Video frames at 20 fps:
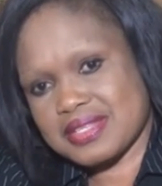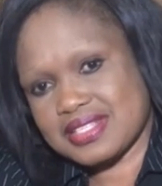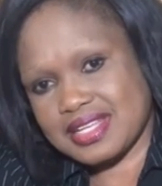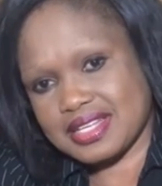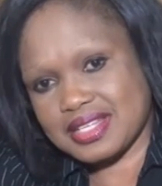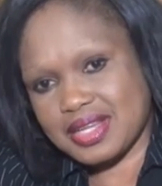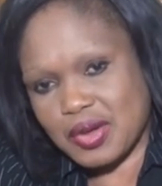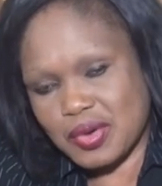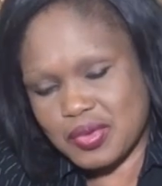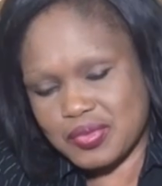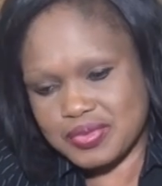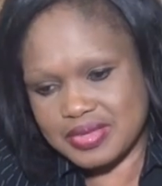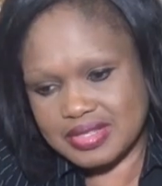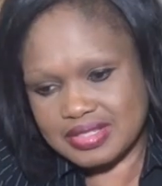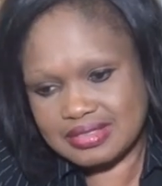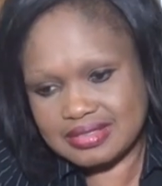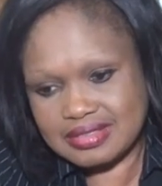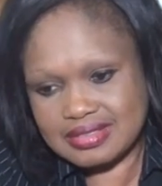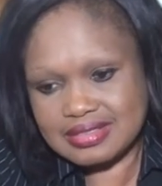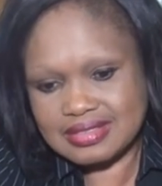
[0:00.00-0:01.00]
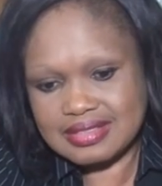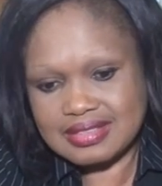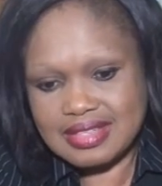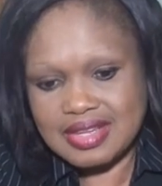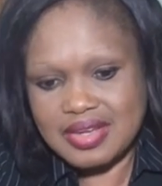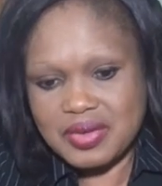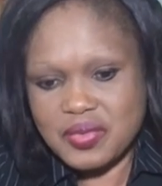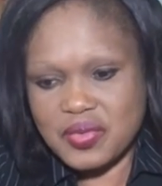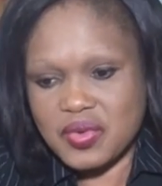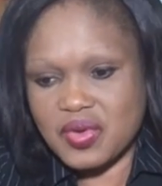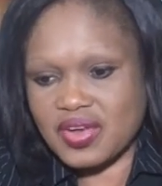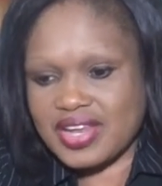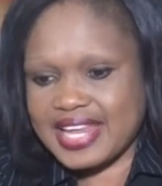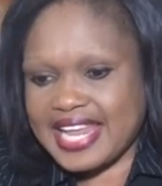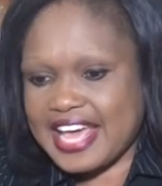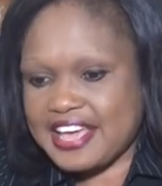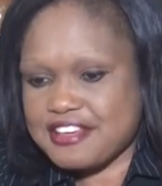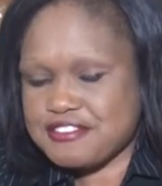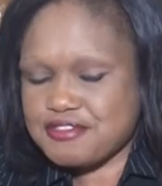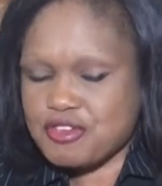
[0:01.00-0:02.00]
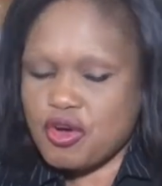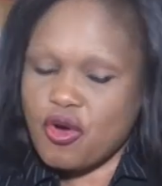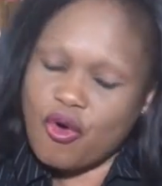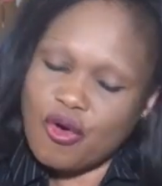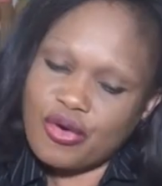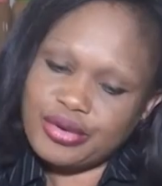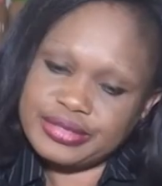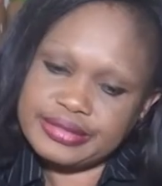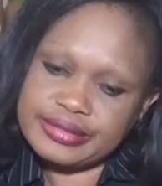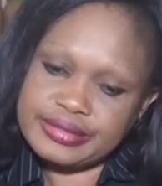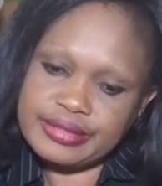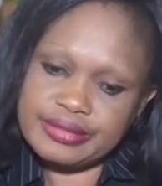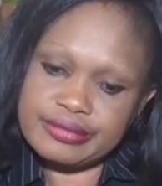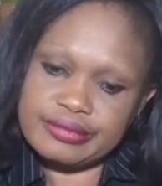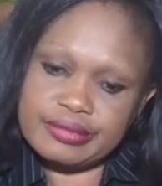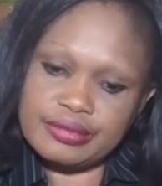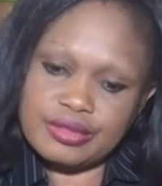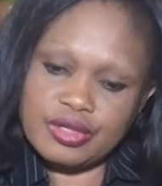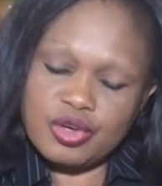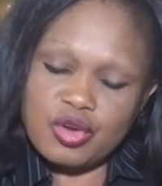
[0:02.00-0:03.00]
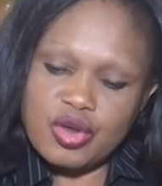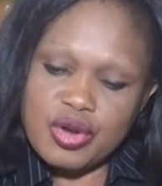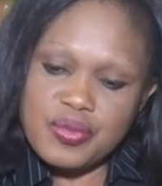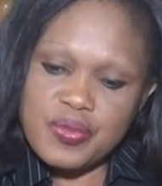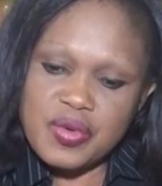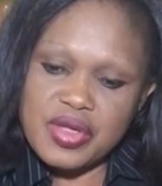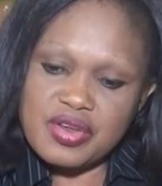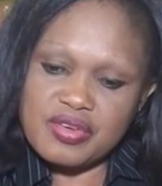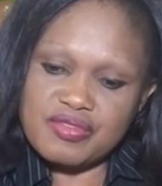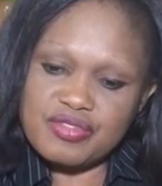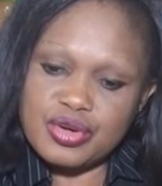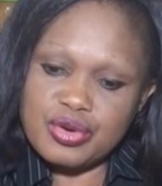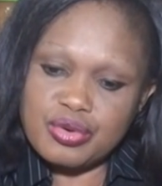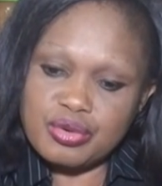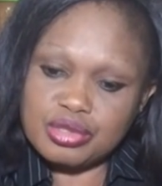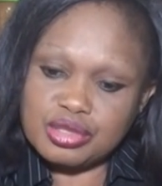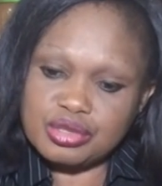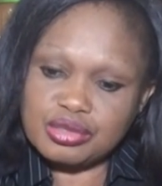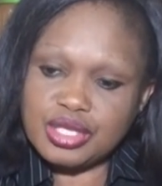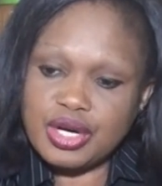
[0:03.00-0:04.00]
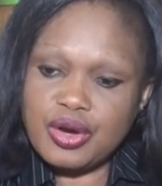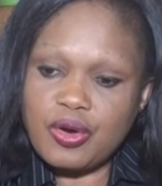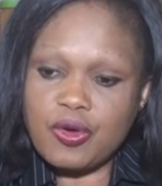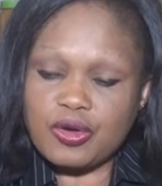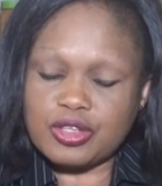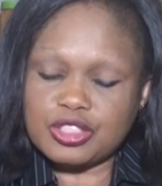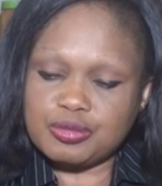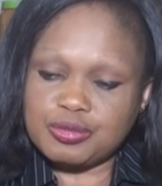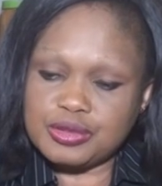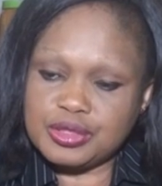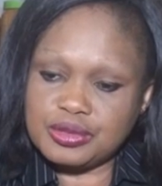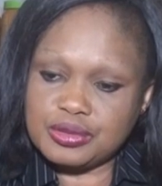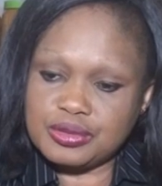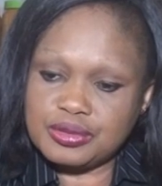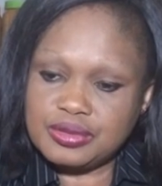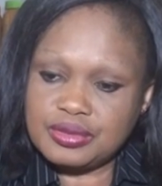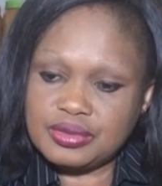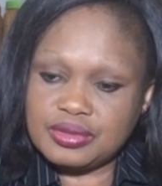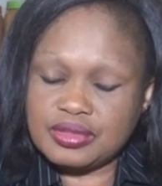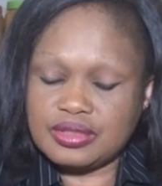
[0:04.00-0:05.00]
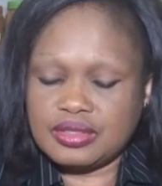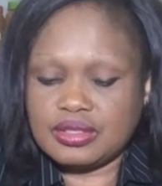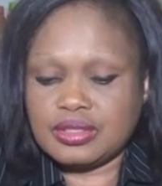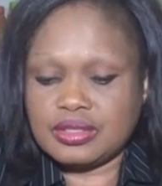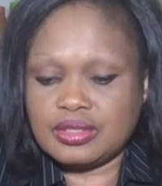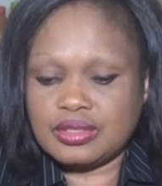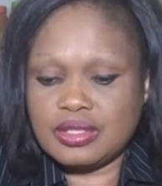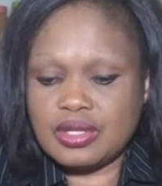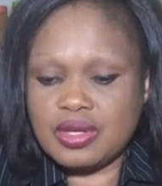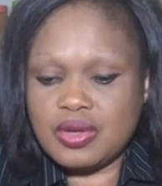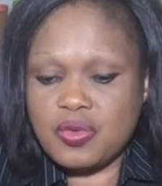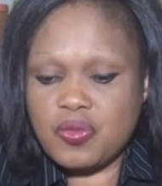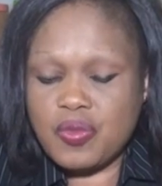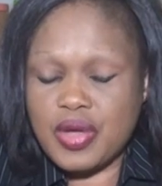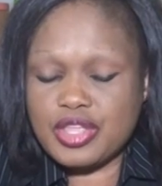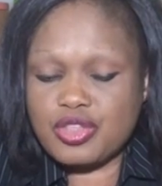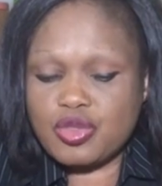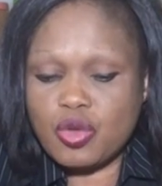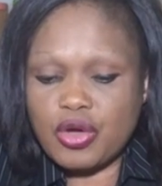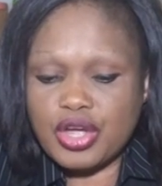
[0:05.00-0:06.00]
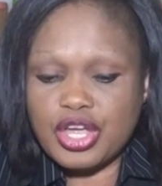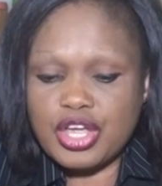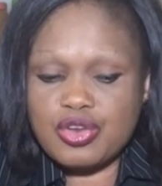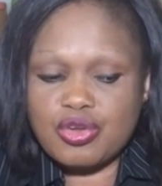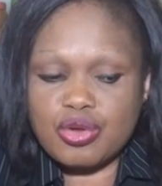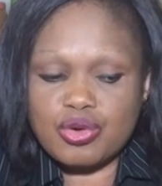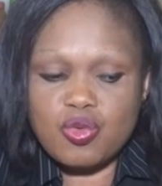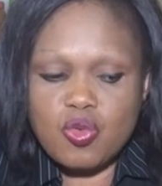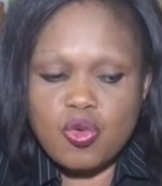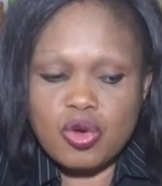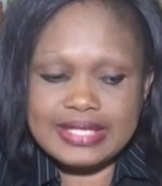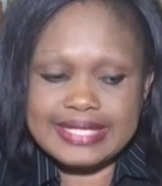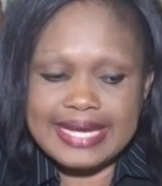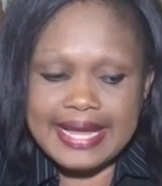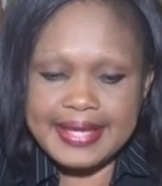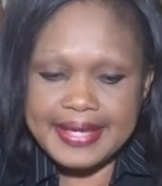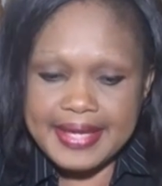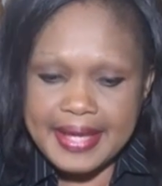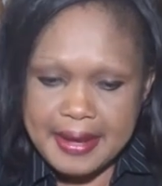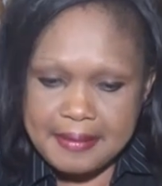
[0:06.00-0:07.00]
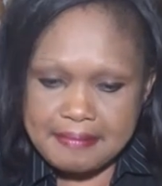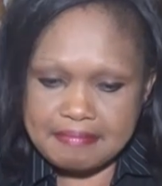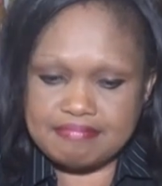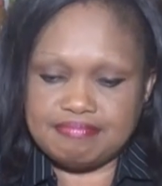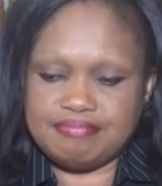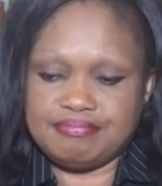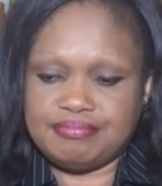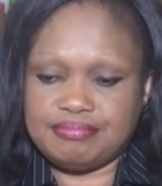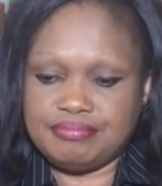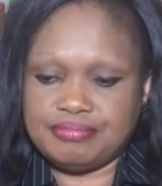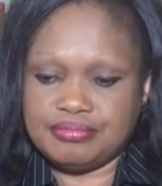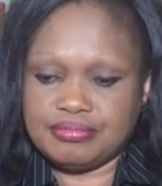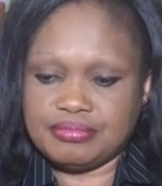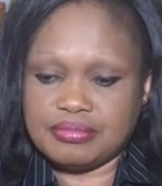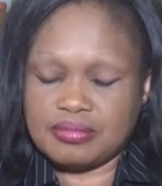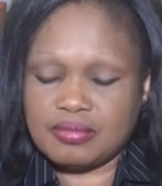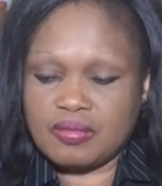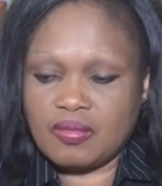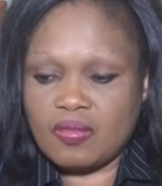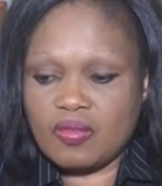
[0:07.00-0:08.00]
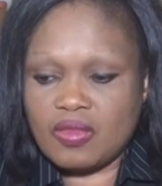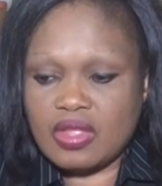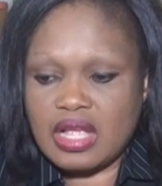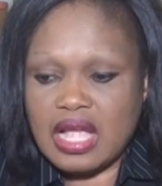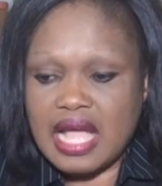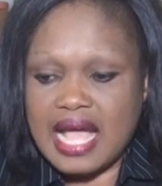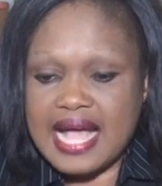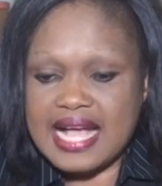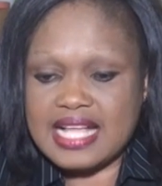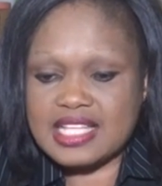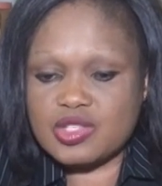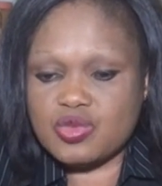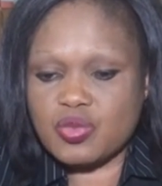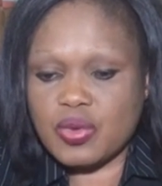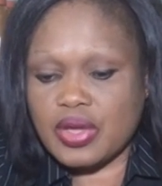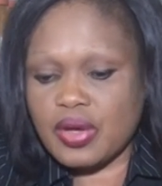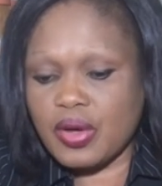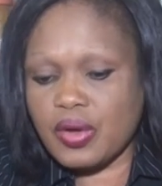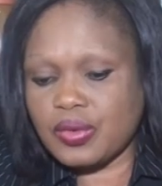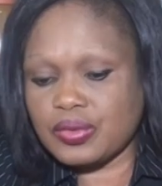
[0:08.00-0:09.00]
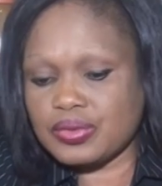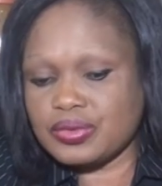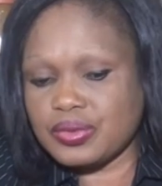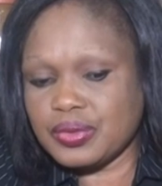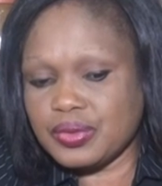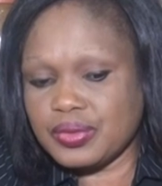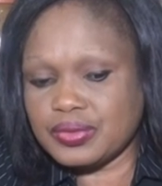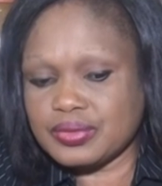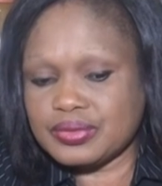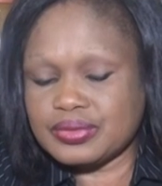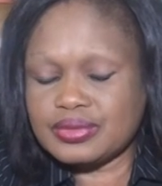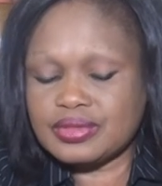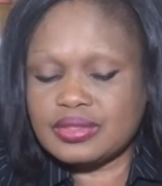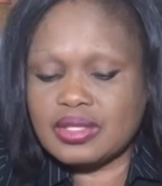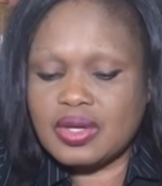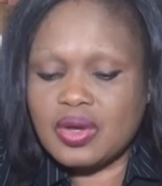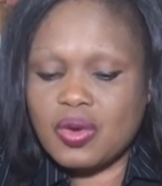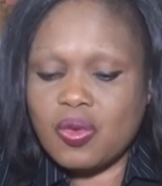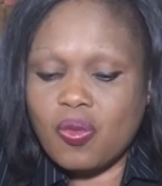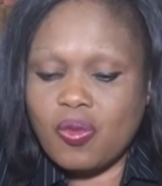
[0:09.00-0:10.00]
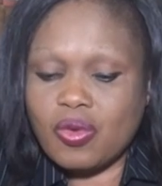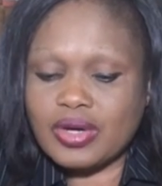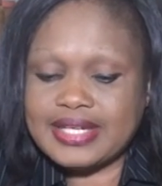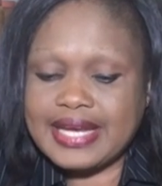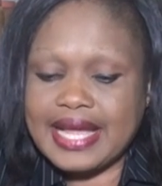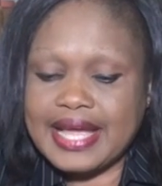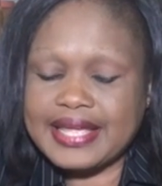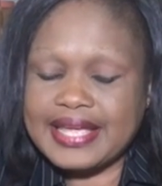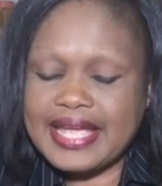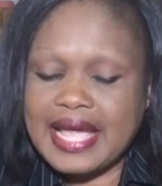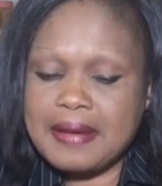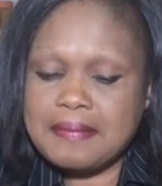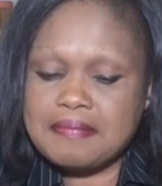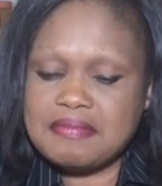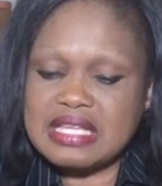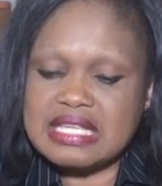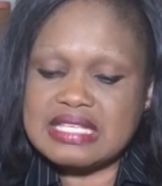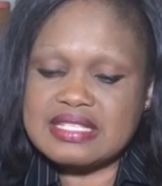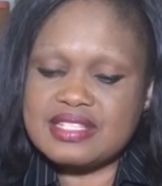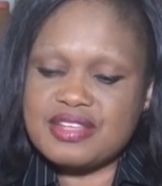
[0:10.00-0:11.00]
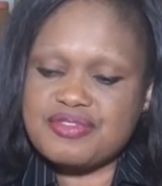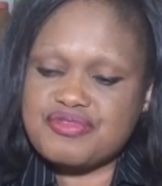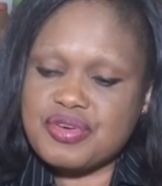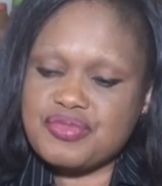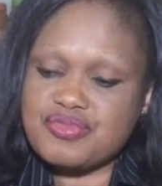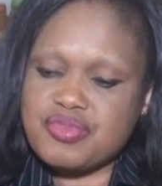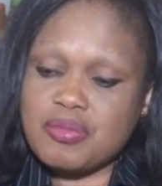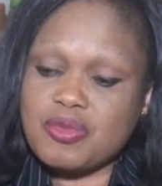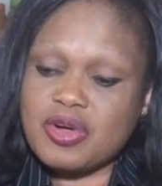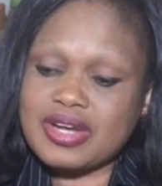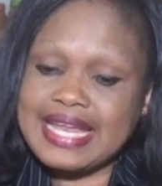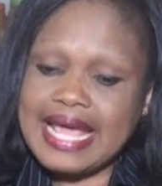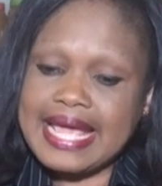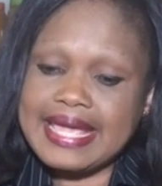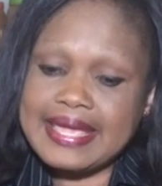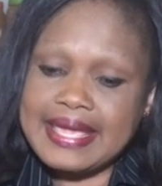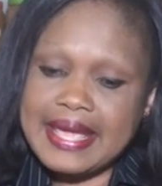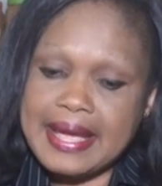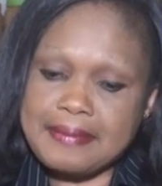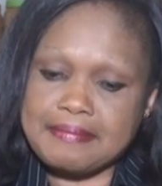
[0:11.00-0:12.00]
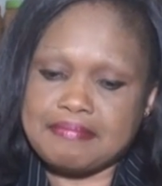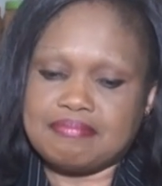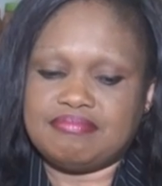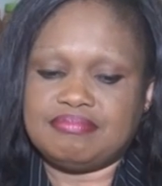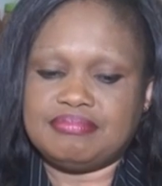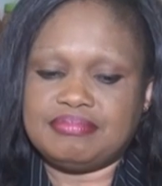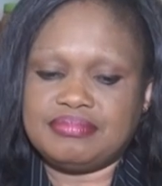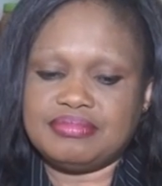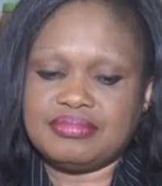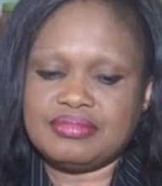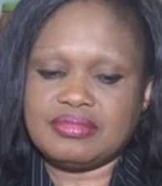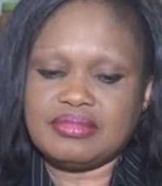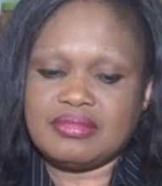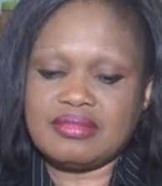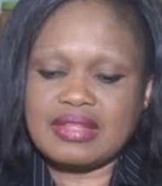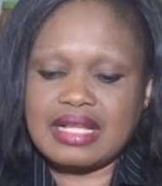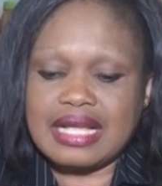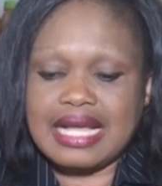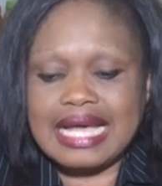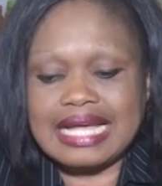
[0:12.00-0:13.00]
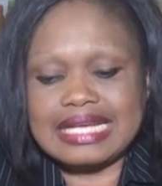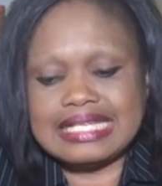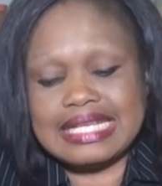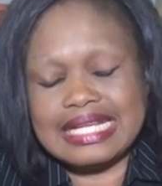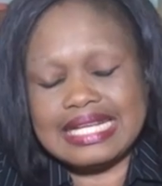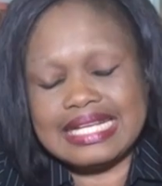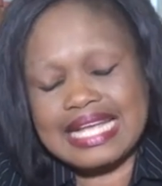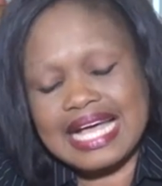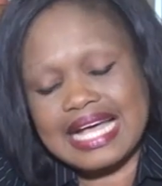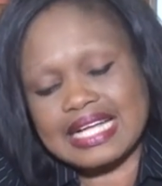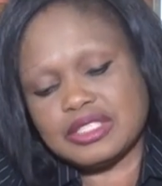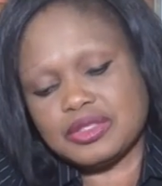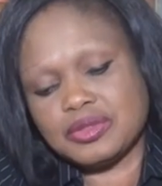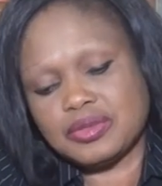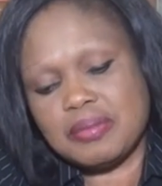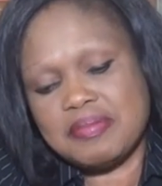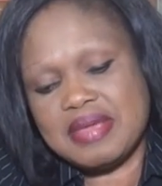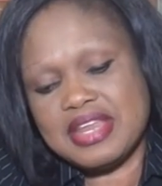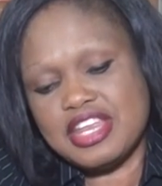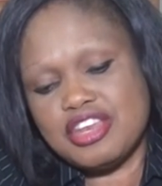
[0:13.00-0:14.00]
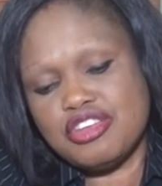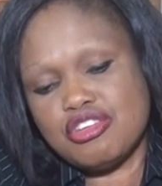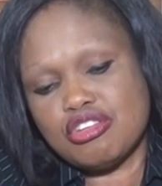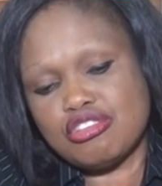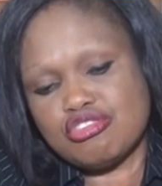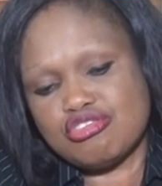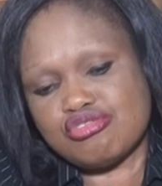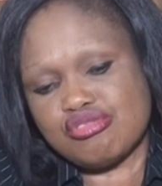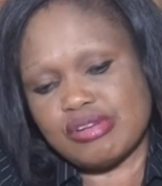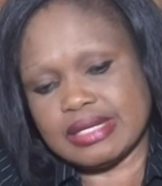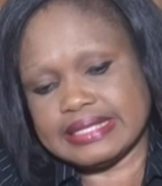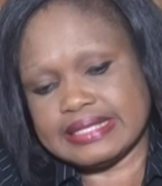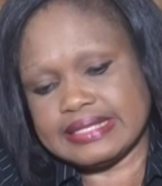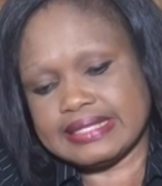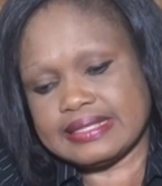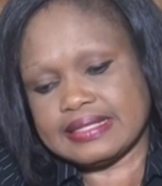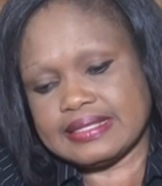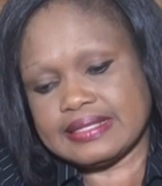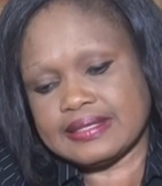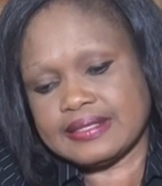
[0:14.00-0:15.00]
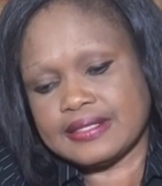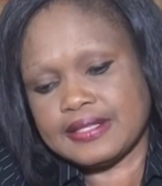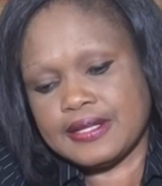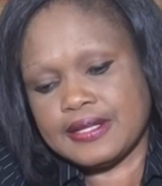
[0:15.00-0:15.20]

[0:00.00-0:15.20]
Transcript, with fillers: Adaobi, you're live on Glory Queen of the Rosary Hospital. We're talking on water yam. As we all know, water yam is different from other yam and it has so many nutrients.